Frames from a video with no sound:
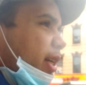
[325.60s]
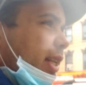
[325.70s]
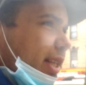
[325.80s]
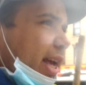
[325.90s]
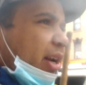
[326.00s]

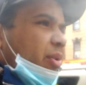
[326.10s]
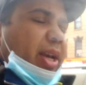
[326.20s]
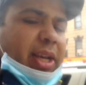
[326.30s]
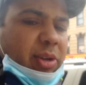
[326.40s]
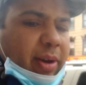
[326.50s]
at that,
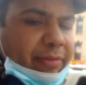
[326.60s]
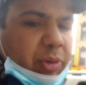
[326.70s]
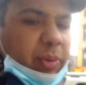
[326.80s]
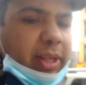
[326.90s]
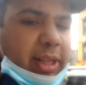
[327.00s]
okay? You have to
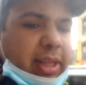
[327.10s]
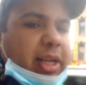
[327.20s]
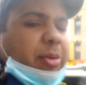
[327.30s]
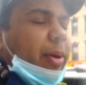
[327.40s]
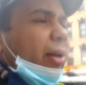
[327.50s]
really
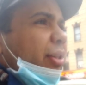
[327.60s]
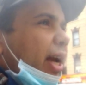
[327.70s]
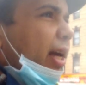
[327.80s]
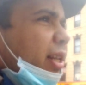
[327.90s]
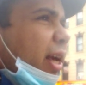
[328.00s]
think about
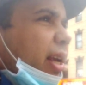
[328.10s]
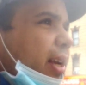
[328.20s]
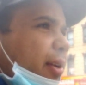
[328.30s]
that. Like,